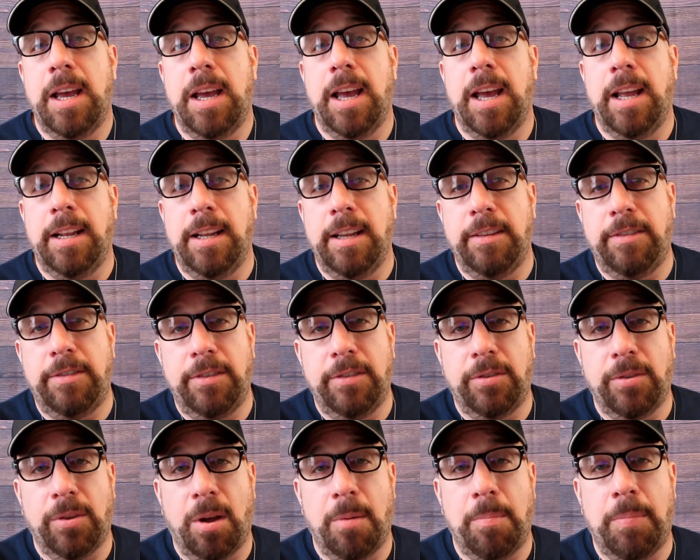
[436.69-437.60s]
And this
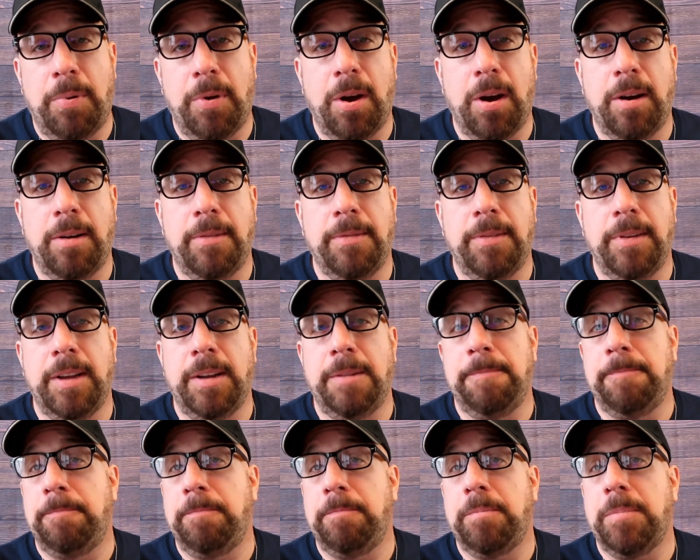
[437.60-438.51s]
is all part of
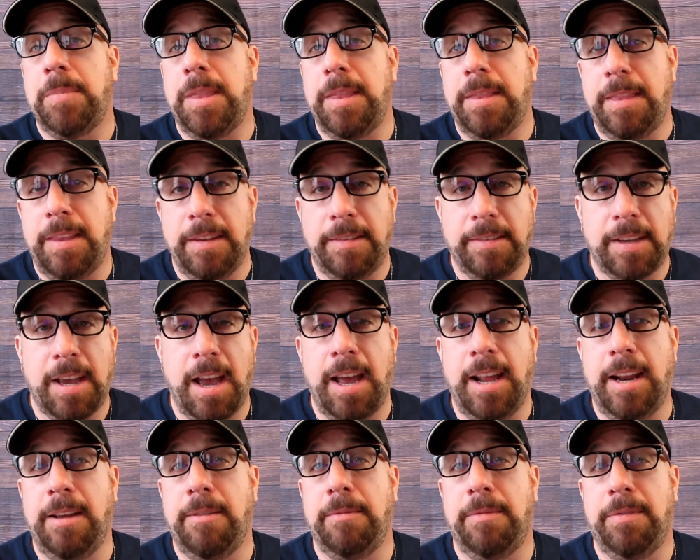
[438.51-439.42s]
it, this
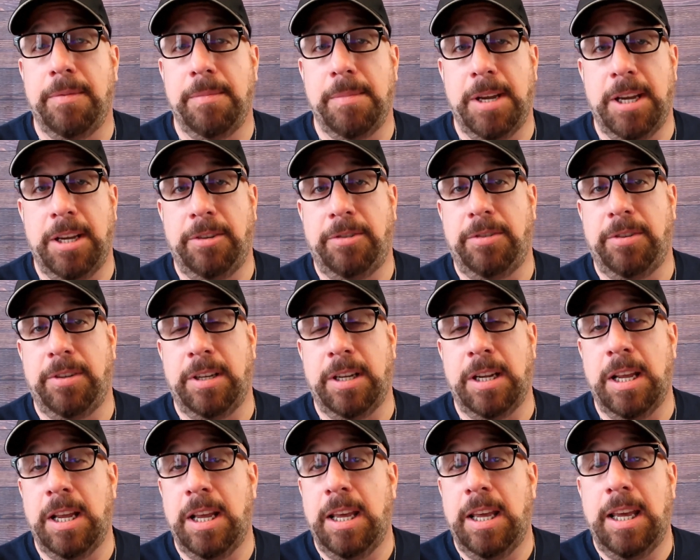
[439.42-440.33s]
kind of
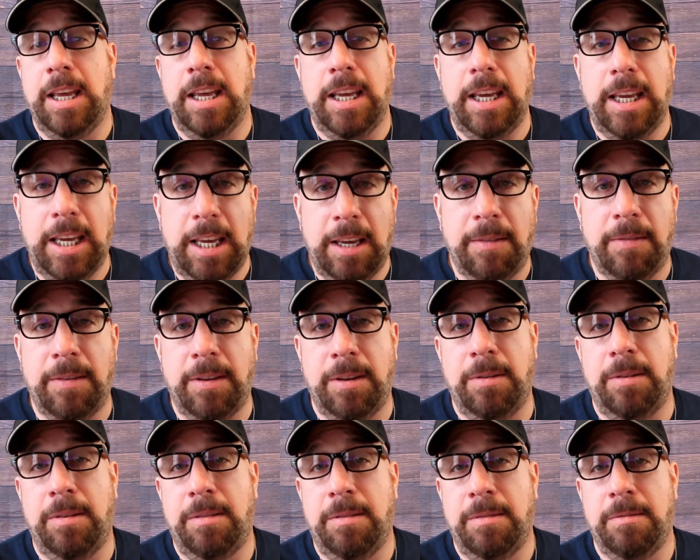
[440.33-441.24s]
information,
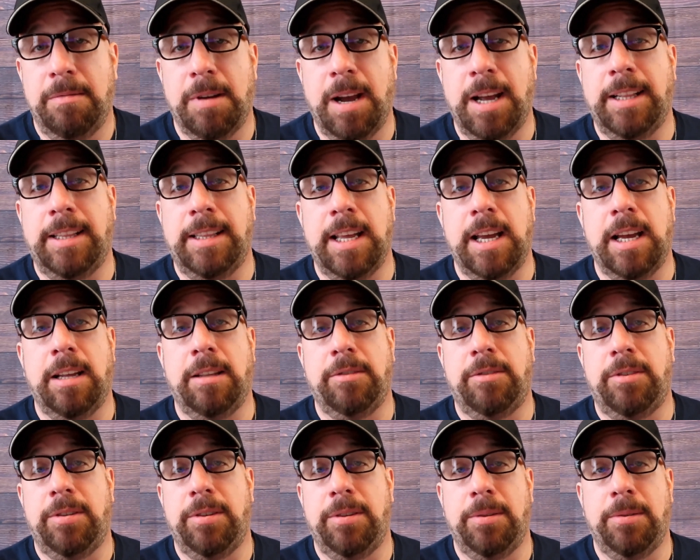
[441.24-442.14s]
even right
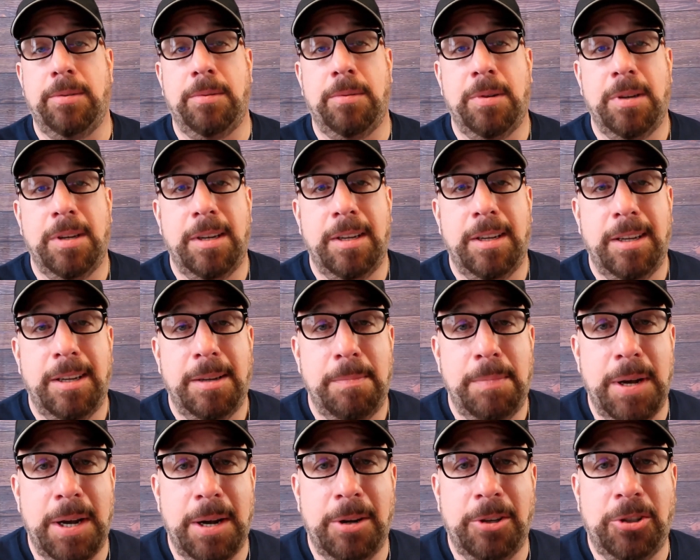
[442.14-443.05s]
down to
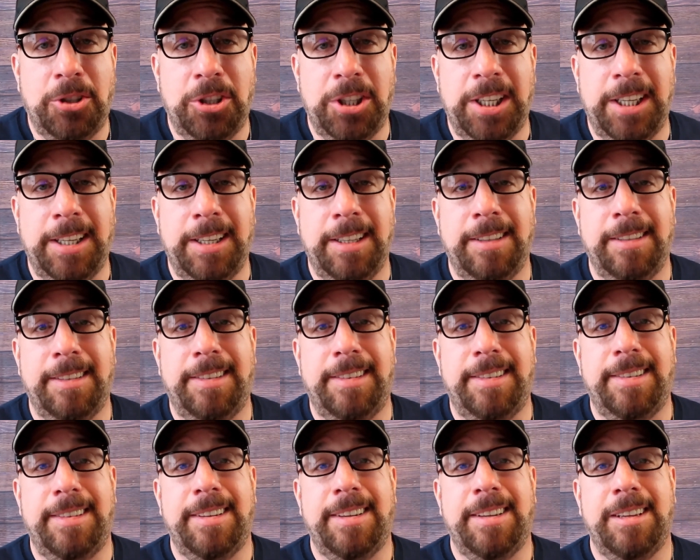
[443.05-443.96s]
pair of
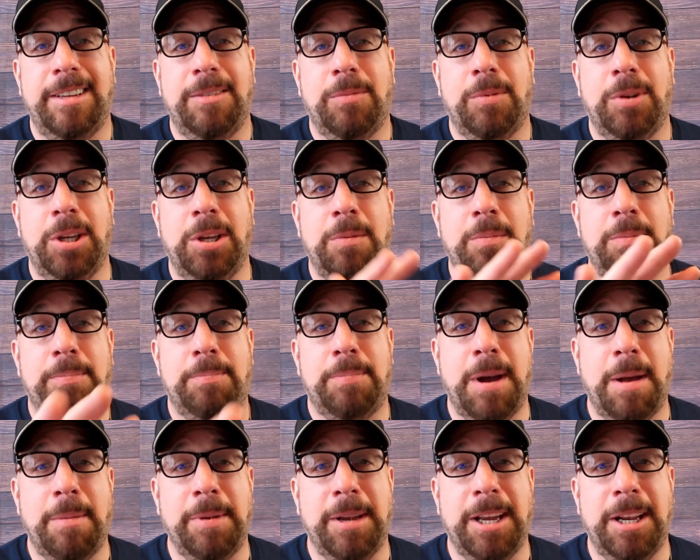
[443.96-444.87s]
jeans. Well, you're
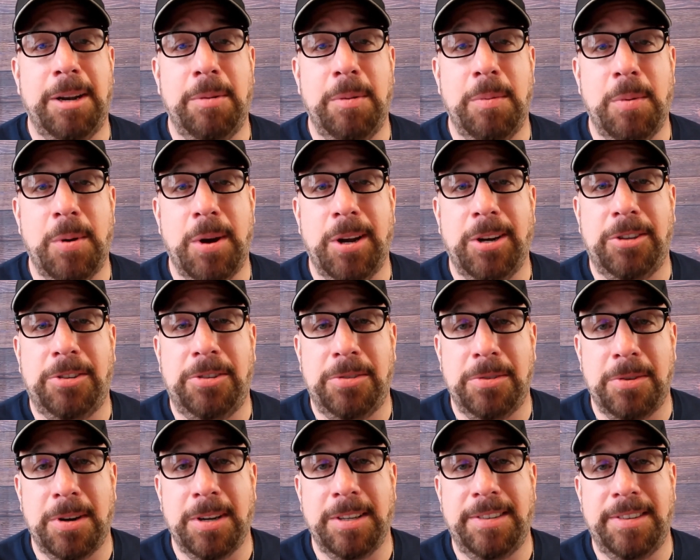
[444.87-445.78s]
probably going to be wearing
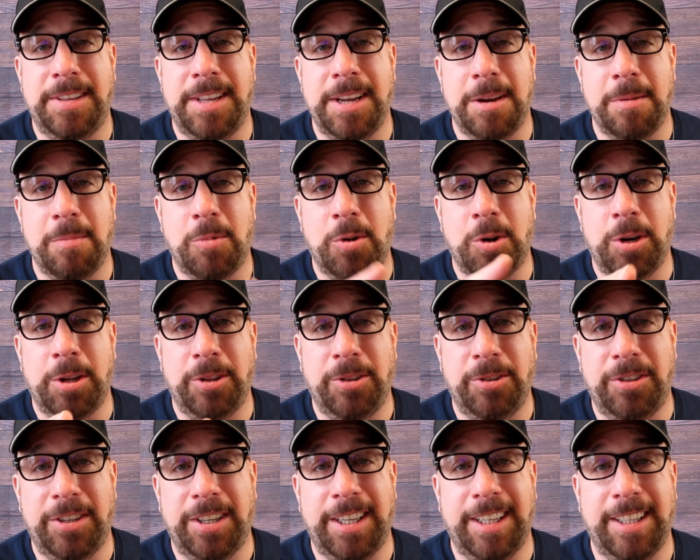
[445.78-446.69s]
shorts there more
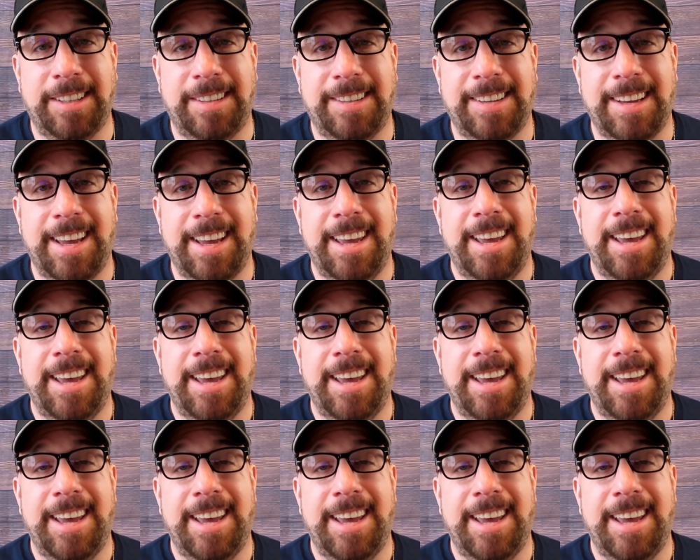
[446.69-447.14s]
than jeans.